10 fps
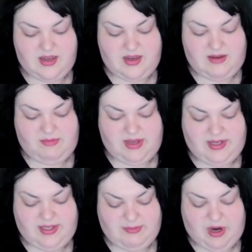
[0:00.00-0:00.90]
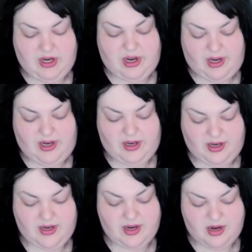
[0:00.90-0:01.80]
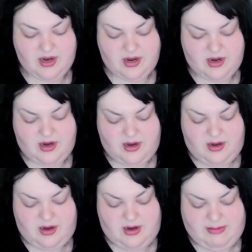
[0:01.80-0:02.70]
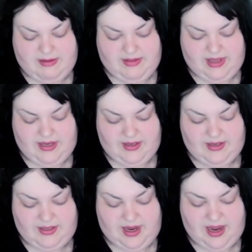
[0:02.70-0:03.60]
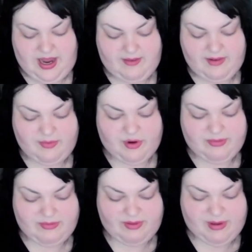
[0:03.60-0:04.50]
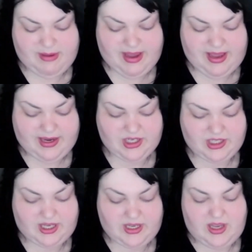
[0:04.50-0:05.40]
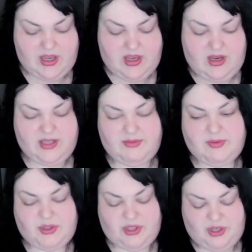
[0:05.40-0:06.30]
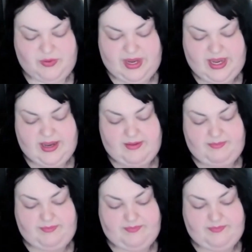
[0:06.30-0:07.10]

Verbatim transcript: I'm being smarter about things. I have an appointment with my bank actually because I'm supposed to do a um,